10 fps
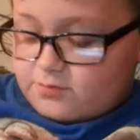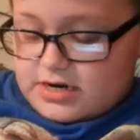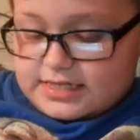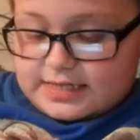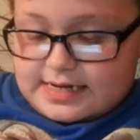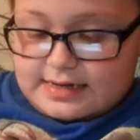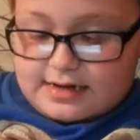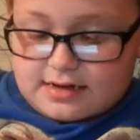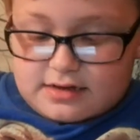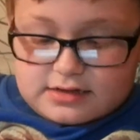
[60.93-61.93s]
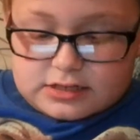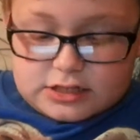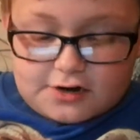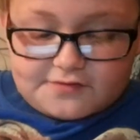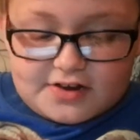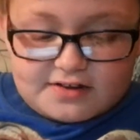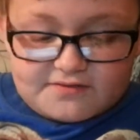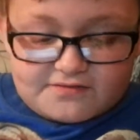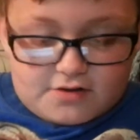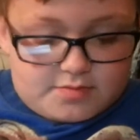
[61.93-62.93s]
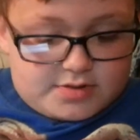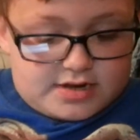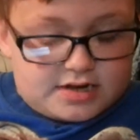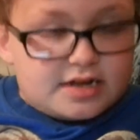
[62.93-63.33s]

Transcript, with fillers: president, serving from